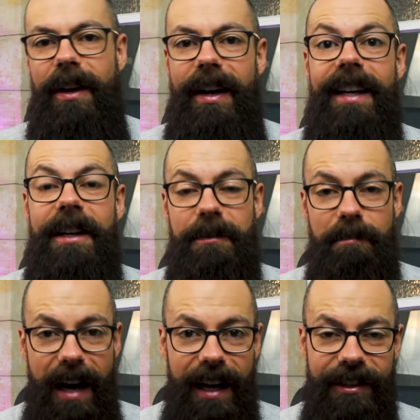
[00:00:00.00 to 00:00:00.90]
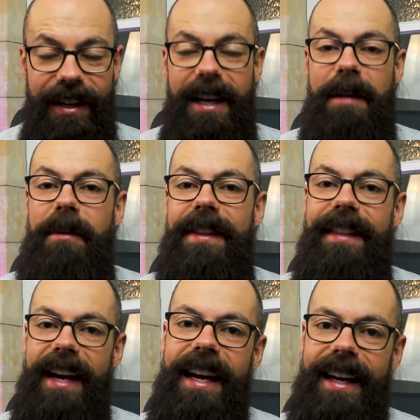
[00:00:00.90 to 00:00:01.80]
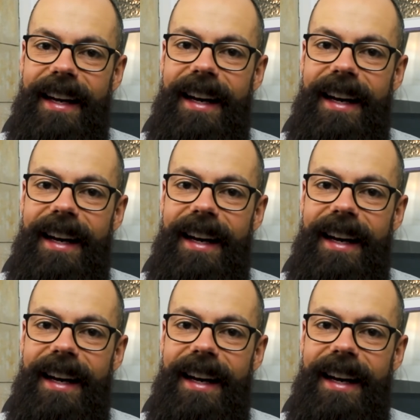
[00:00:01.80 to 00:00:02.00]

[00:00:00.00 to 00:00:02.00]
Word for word: flying as much. But there,